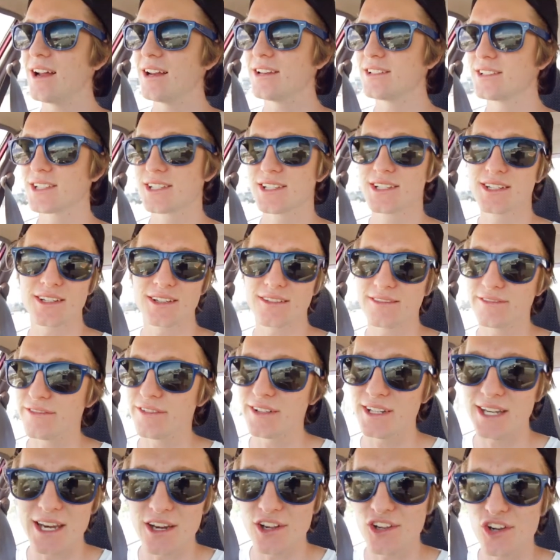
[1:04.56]
just, if
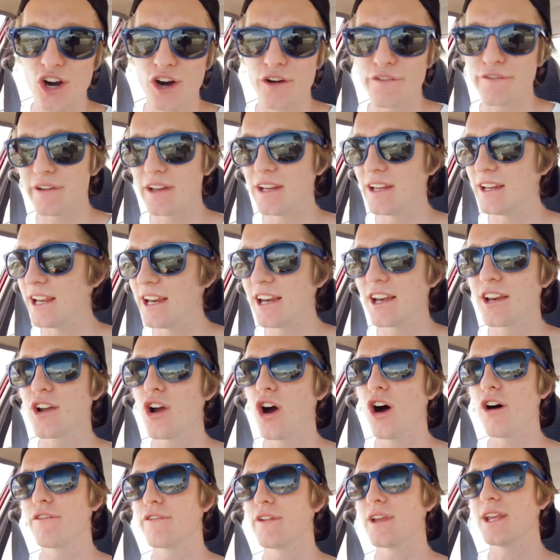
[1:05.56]
you need a coffee, you need a
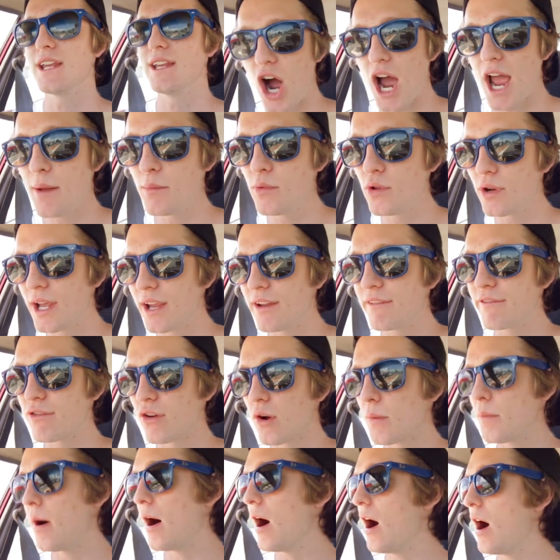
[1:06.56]
coffee. I am looking for
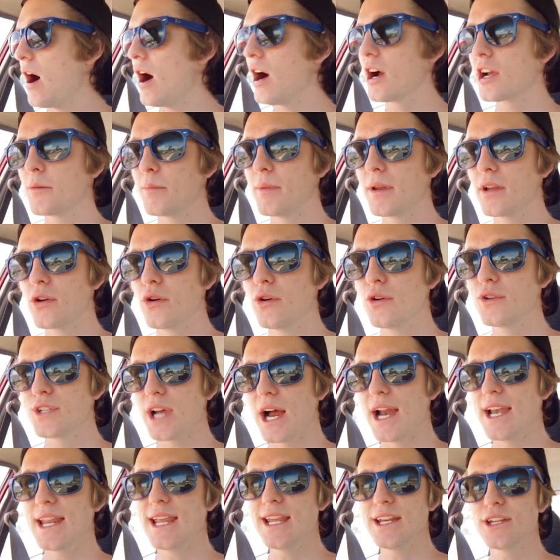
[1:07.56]
a park because
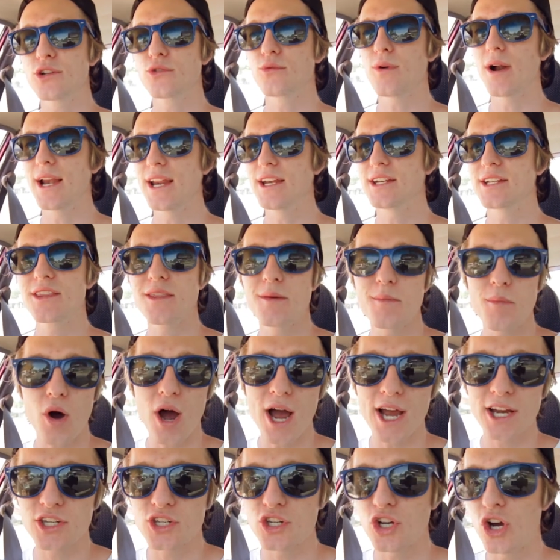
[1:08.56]
I need to run into the
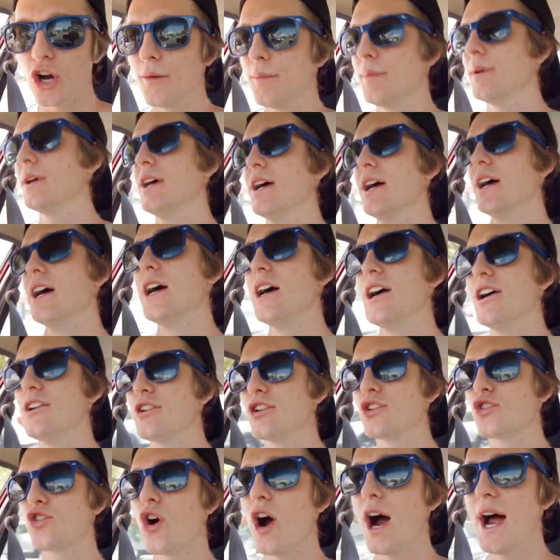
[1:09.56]
bike shop
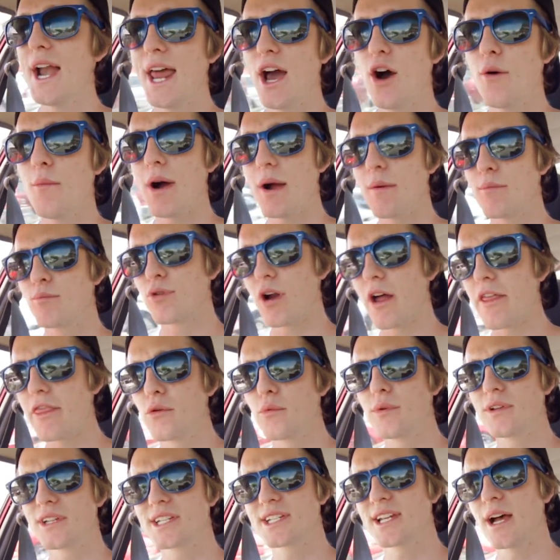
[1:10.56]
to try and help my brother
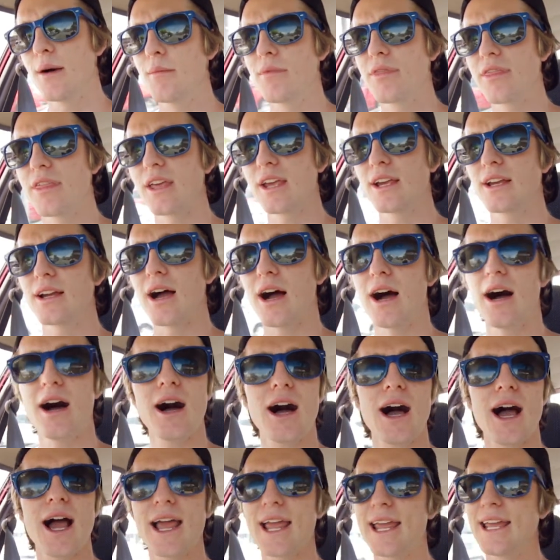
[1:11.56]
with something.
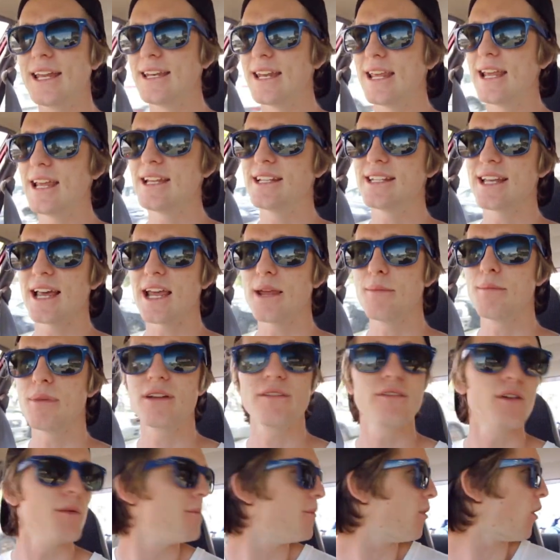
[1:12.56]
He needs a bit
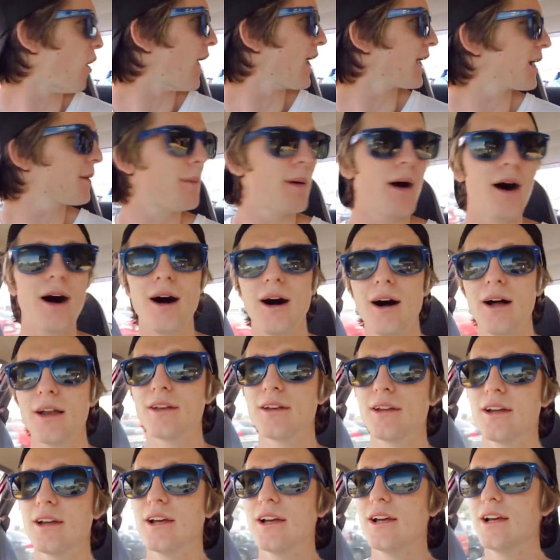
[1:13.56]
of a bike park,
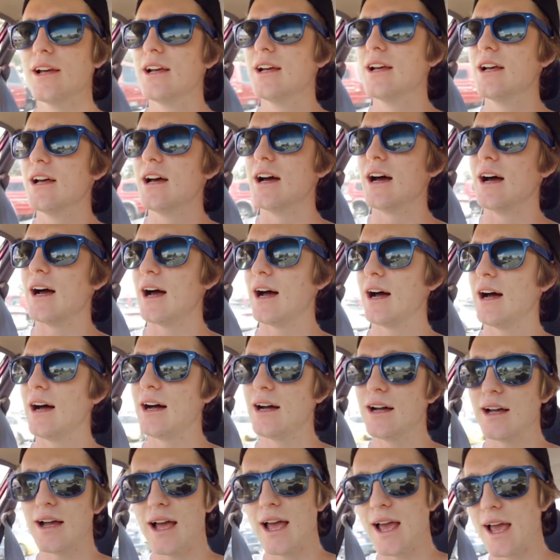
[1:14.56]

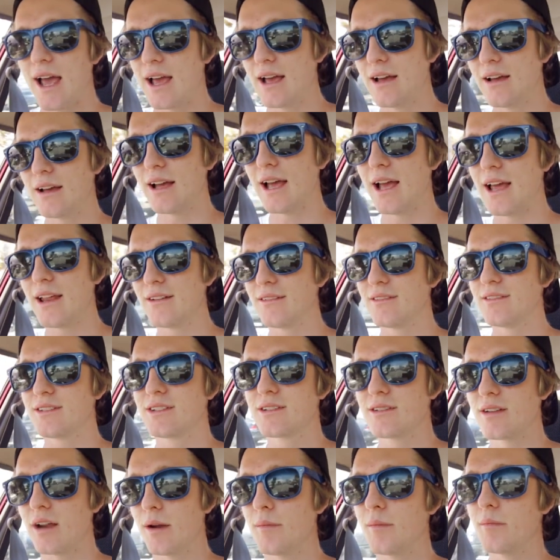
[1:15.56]
and
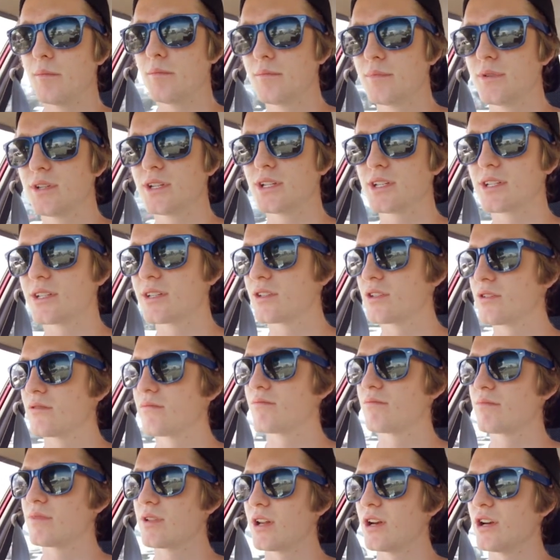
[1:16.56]
I'm just
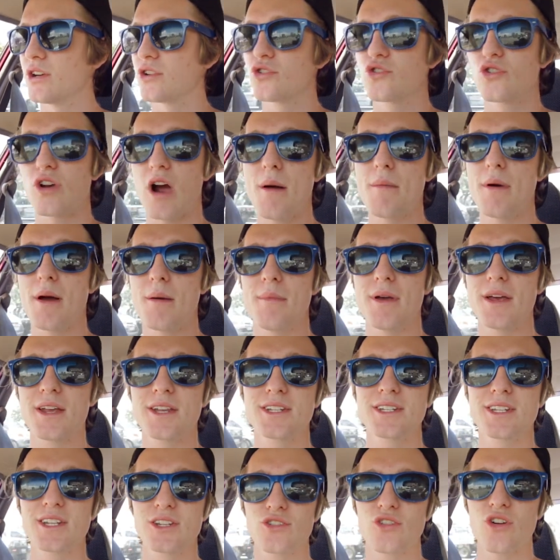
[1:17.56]
gonna try my
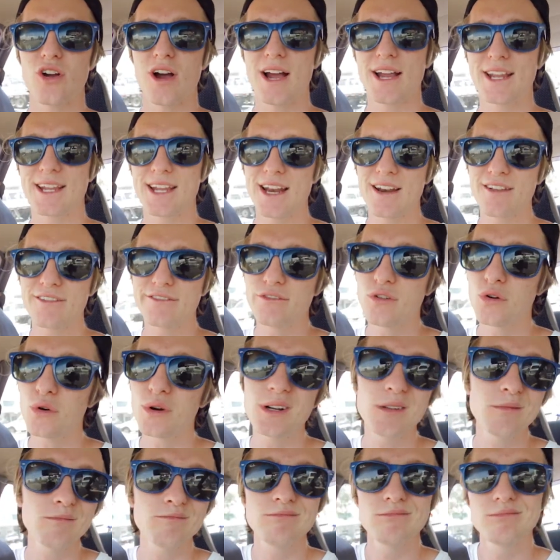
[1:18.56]
best to try and get it for
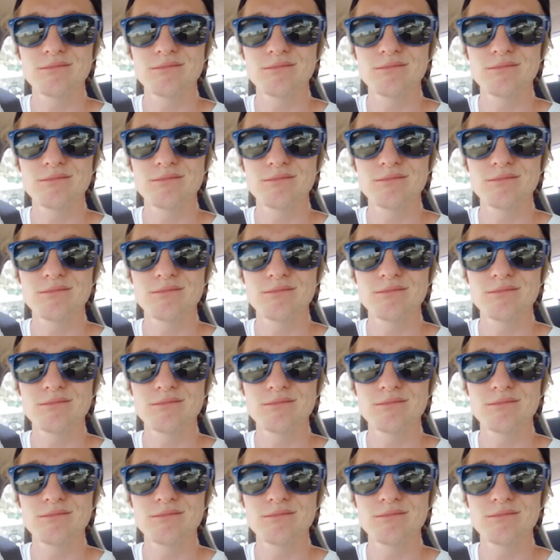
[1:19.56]
him.